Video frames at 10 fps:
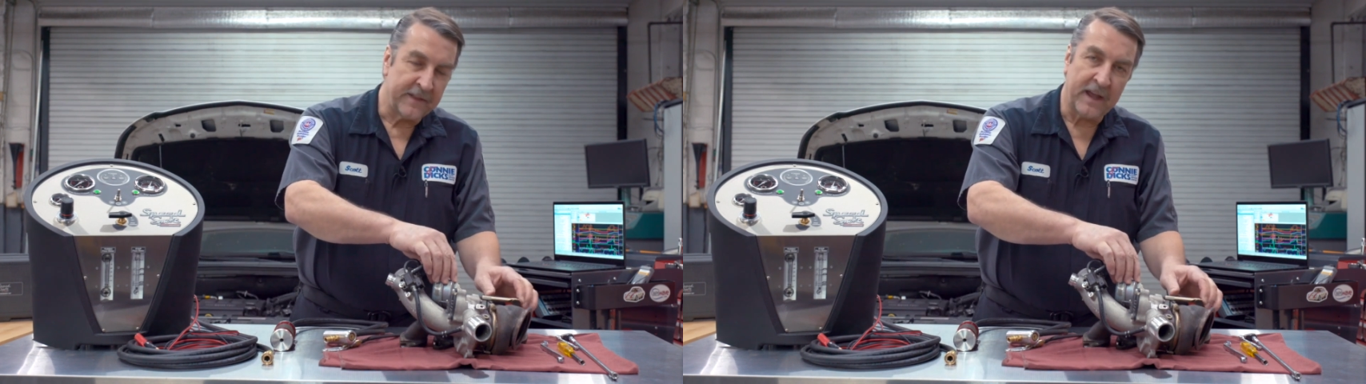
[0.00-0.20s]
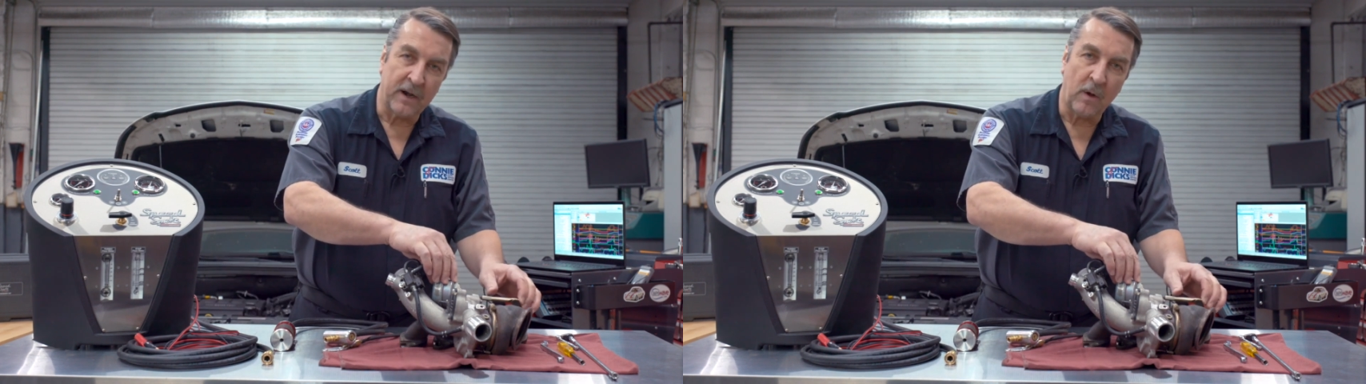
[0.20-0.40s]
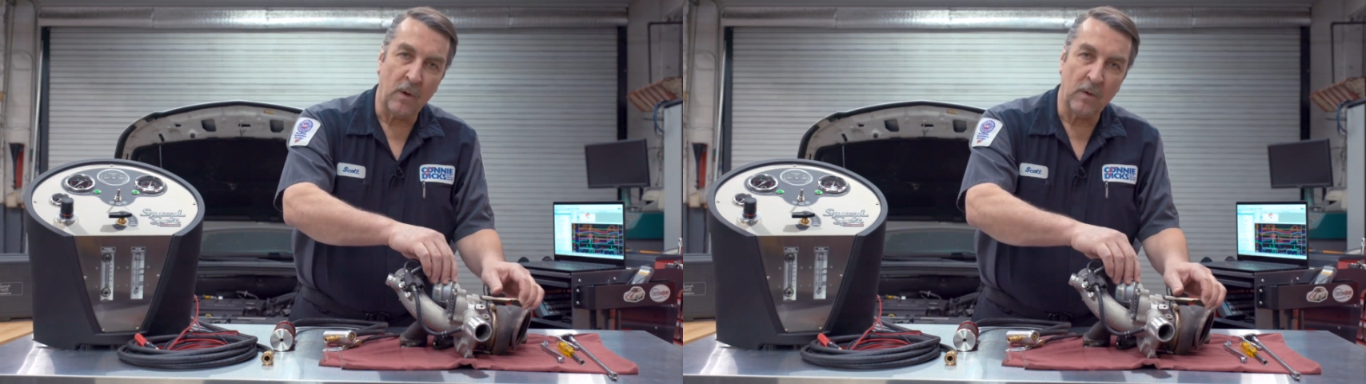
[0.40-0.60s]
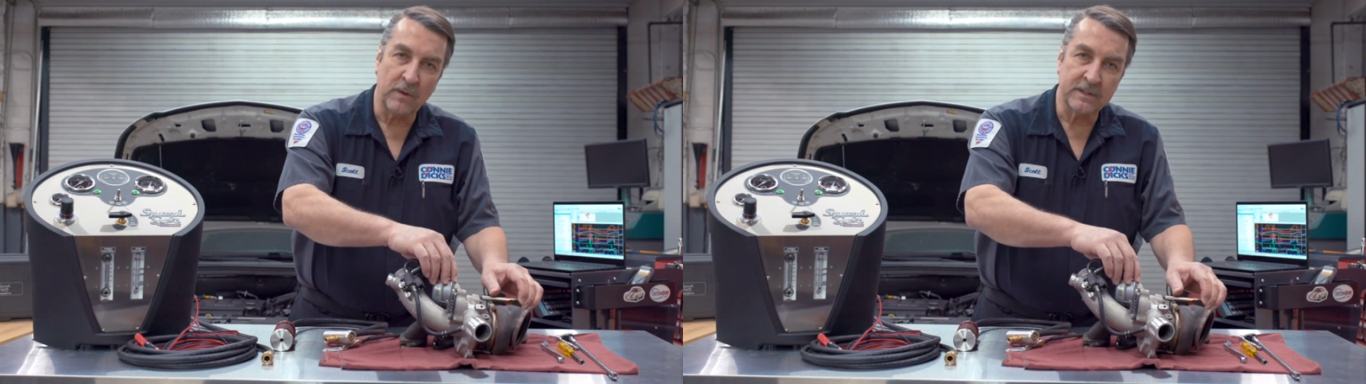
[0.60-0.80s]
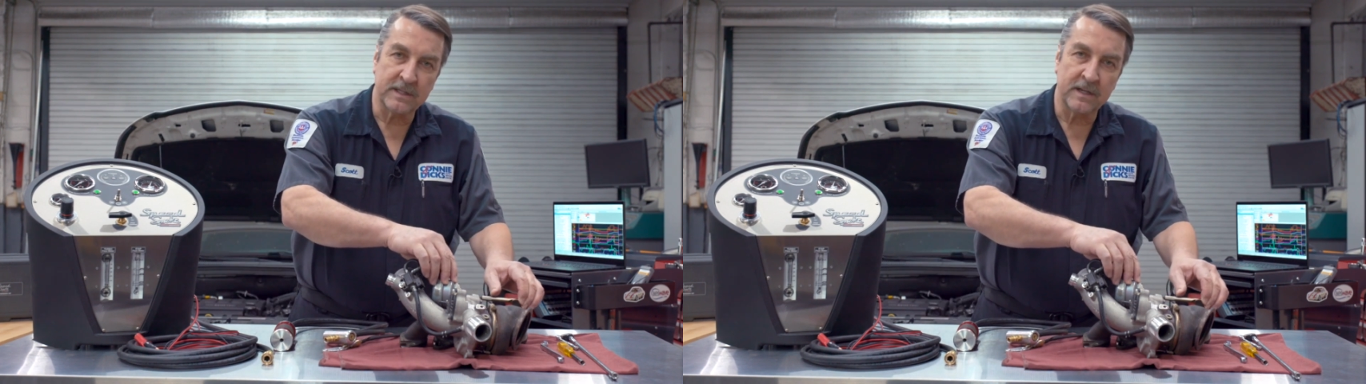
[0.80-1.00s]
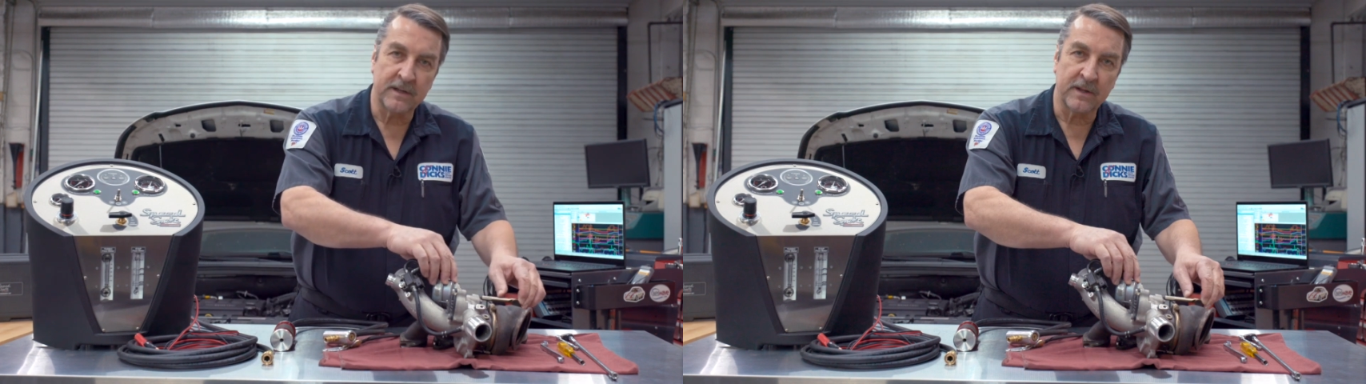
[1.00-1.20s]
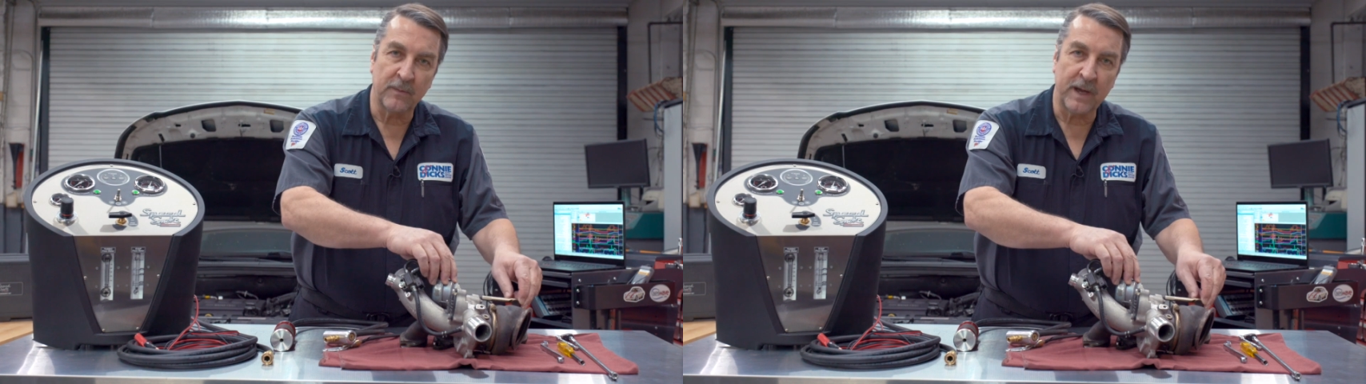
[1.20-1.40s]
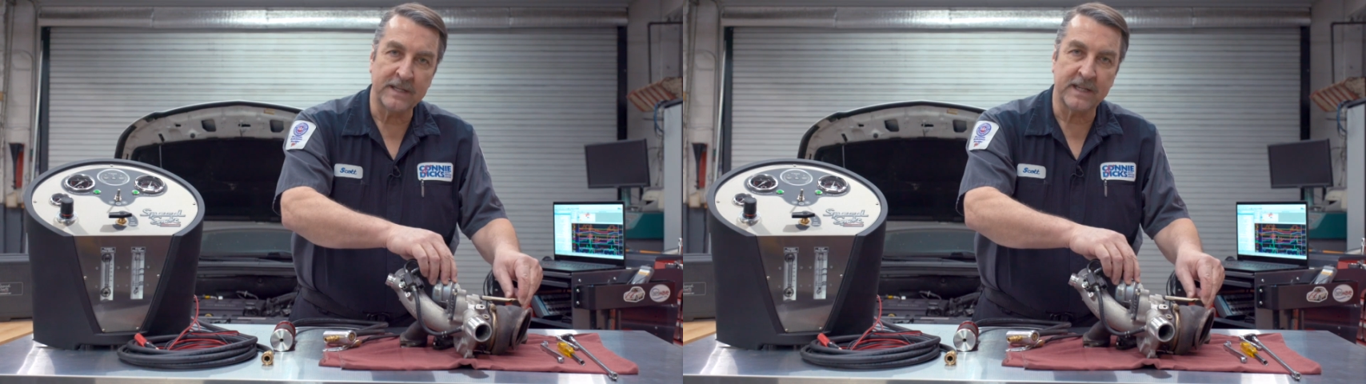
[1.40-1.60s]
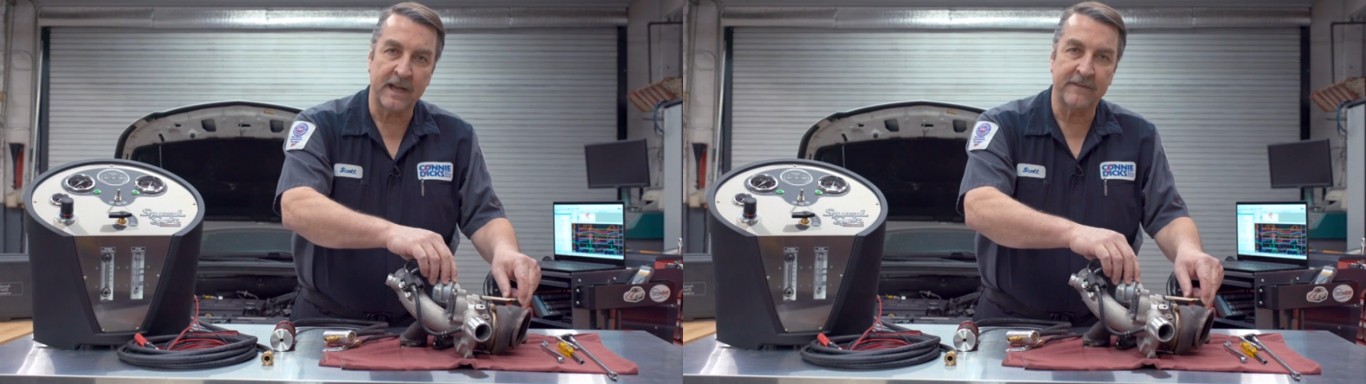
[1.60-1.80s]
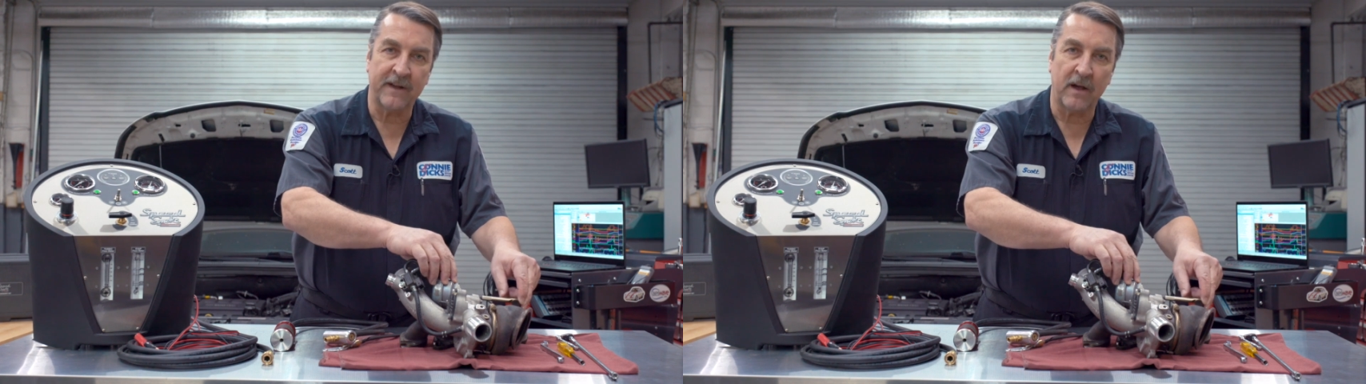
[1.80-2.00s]
that holds the
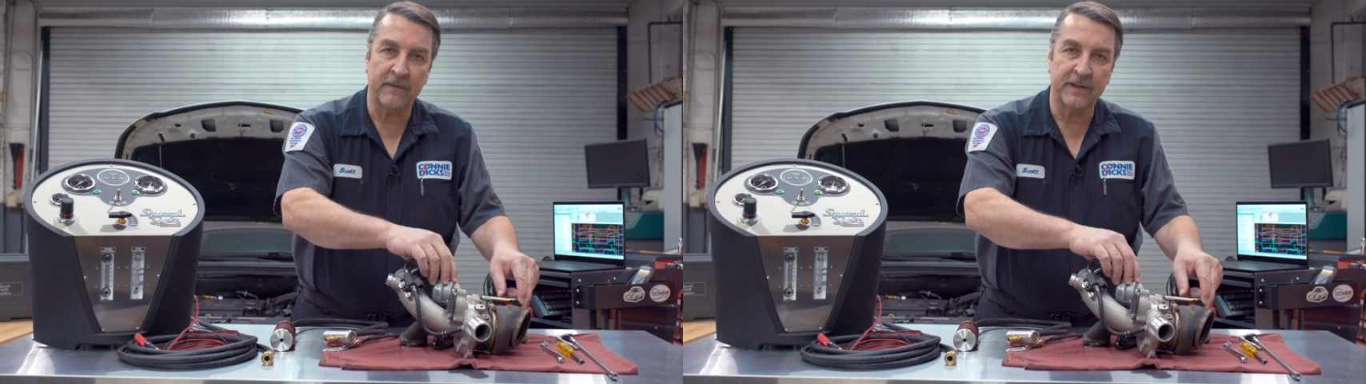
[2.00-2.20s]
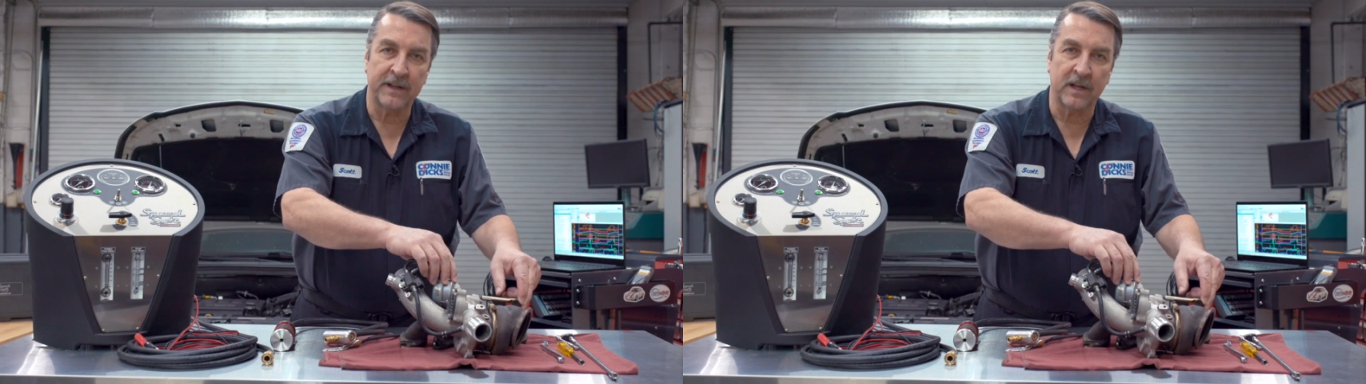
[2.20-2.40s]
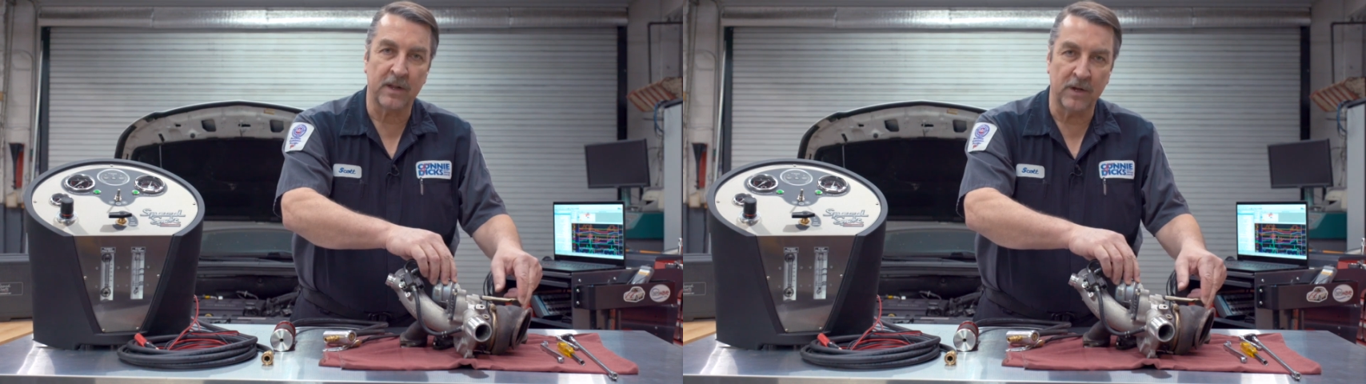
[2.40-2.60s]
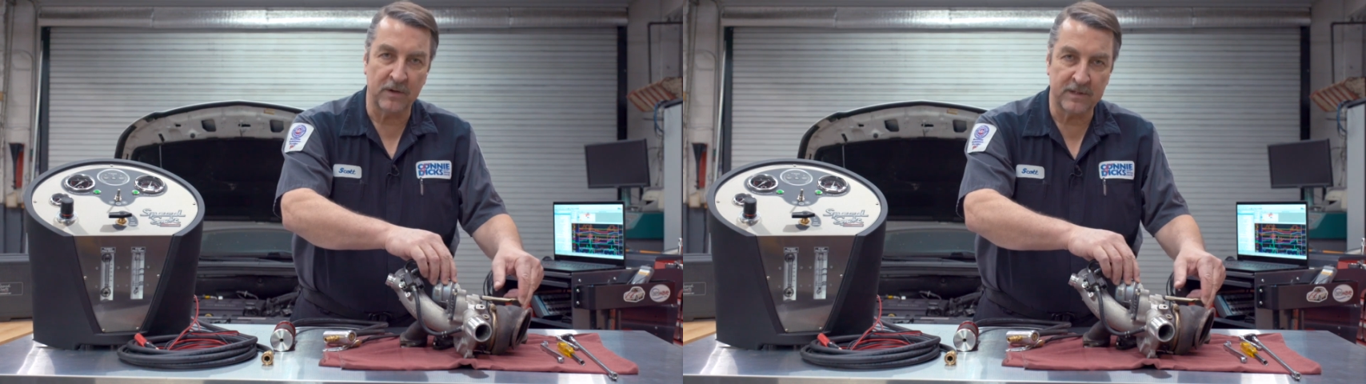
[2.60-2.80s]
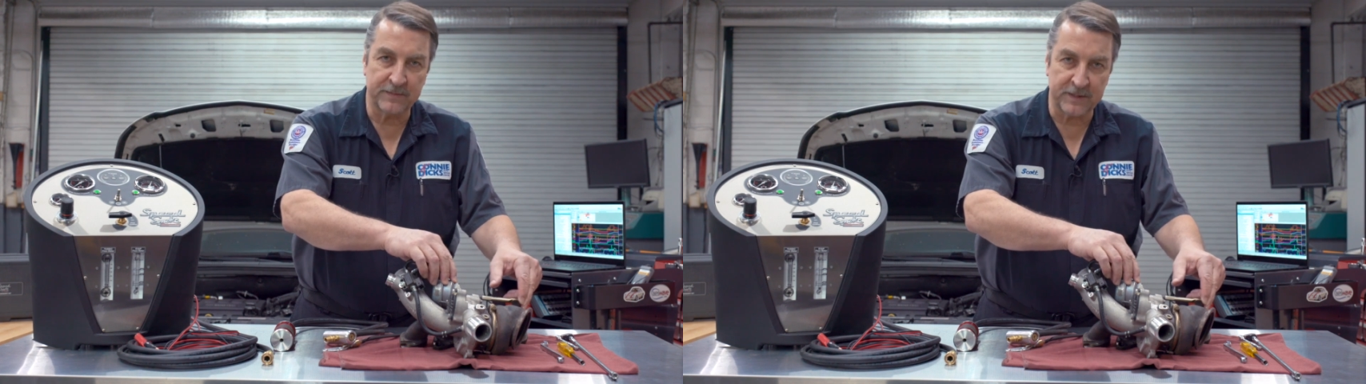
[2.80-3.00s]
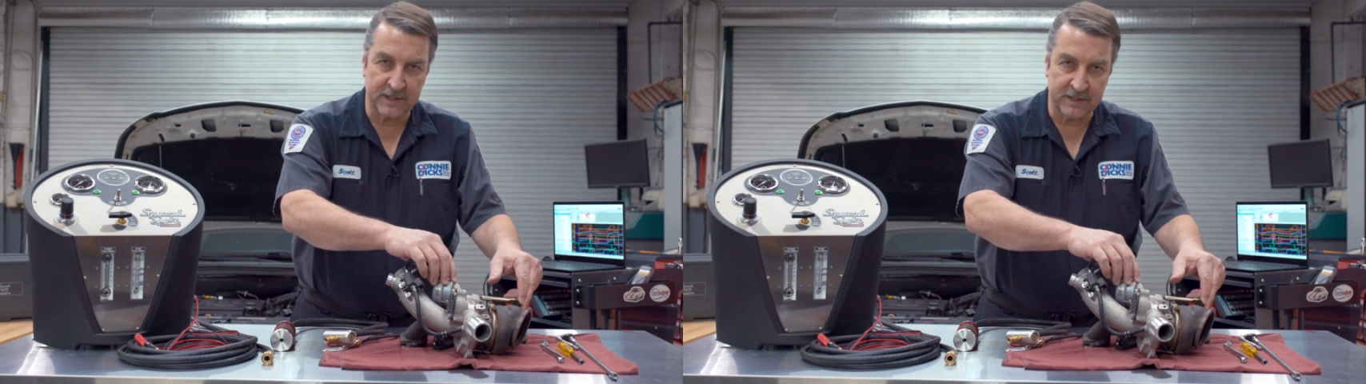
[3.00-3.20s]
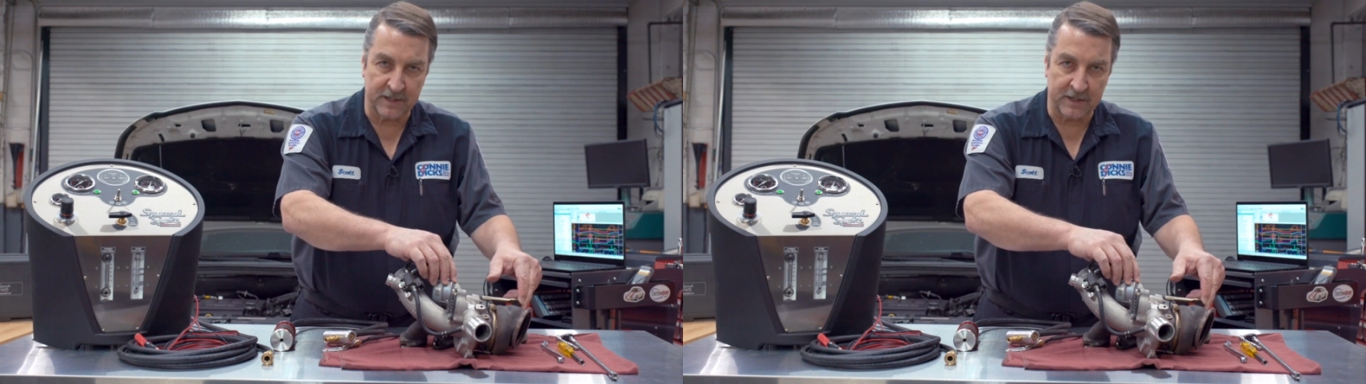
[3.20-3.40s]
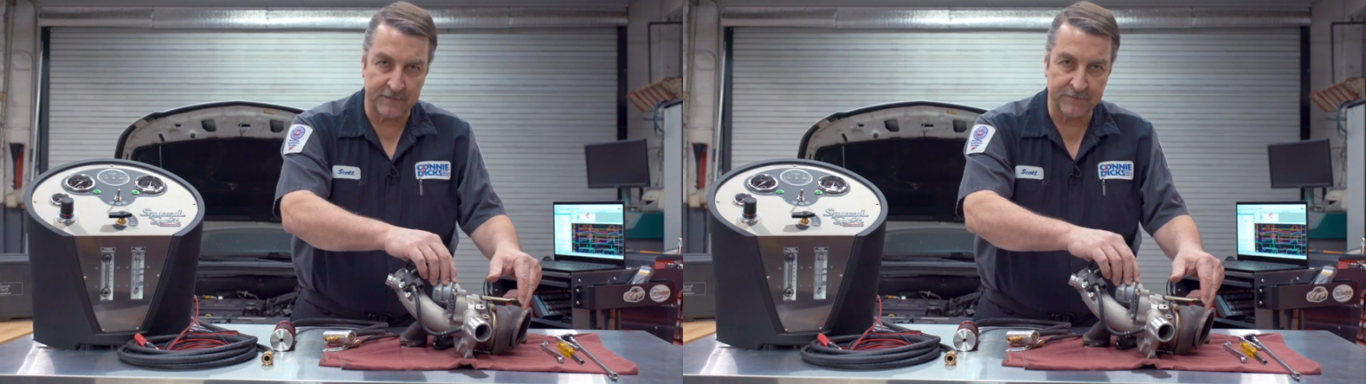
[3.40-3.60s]
wastegate valve in the closed position.